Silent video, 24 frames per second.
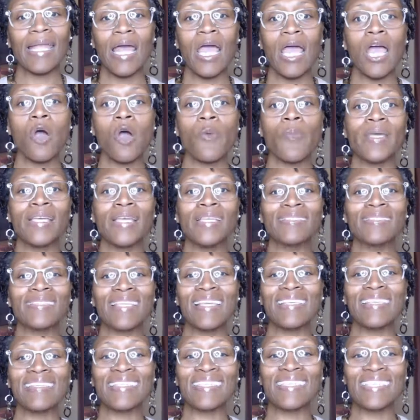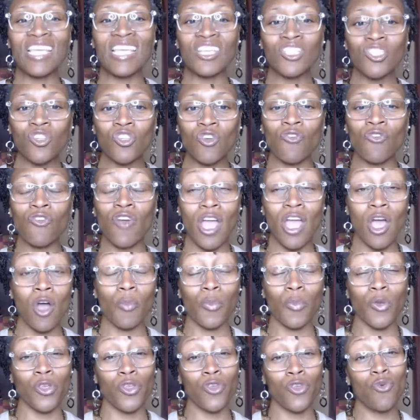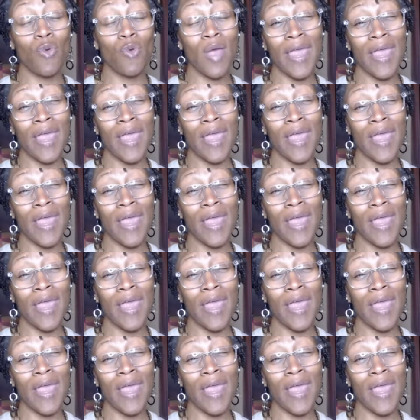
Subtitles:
help is essential for helping you